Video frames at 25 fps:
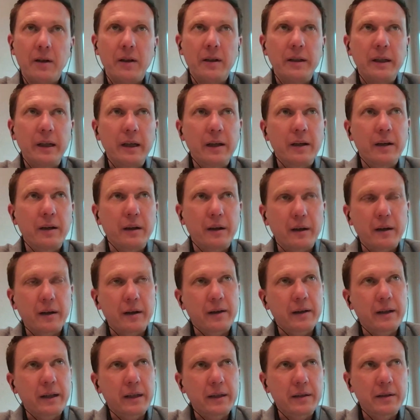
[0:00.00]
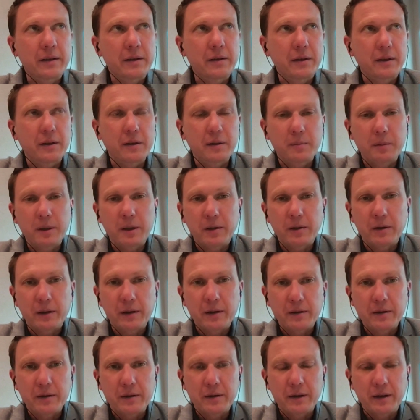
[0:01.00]
Yeah, I guess there's
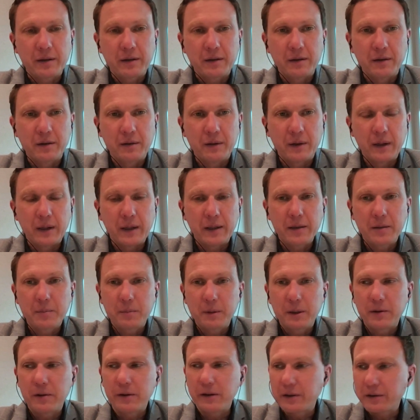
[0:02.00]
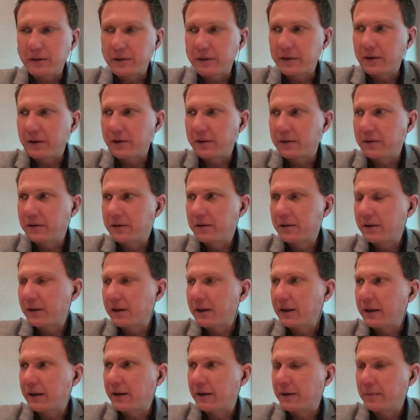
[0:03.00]
experience and experiences.
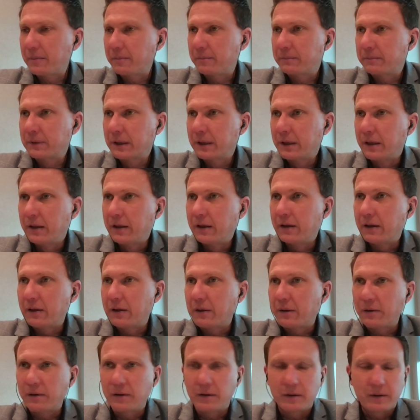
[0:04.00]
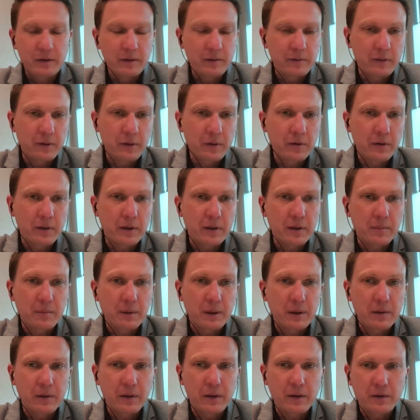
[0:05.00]
The first
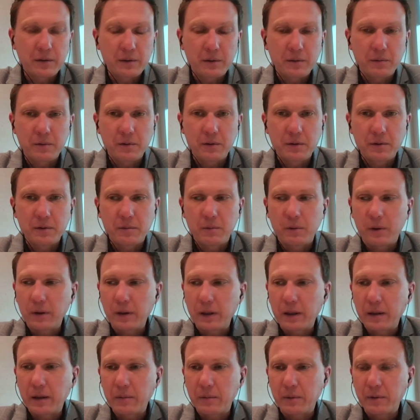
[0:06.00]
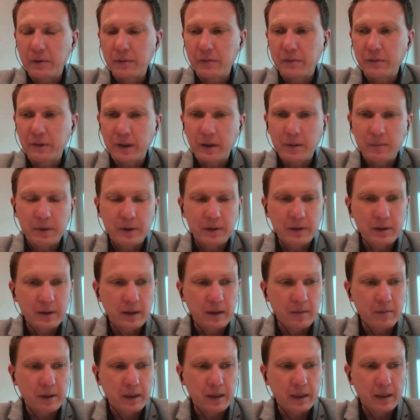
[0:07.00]
experience was working with farmers
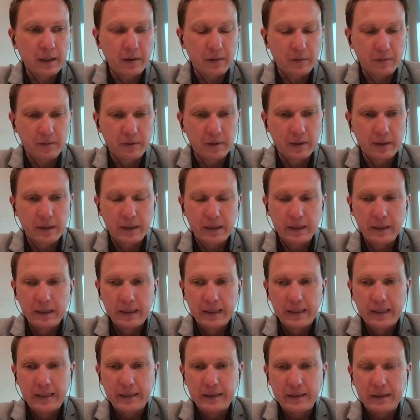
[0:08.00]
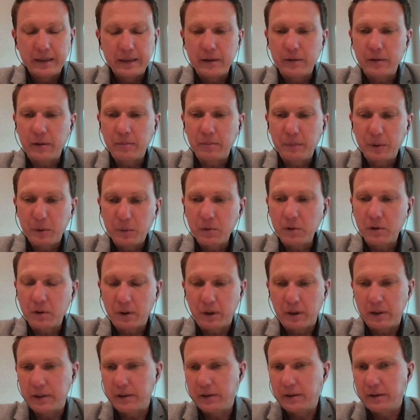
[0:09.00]
coming out of the dairy milk
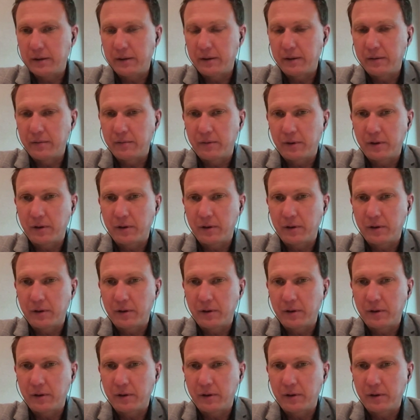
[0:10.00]
crisis in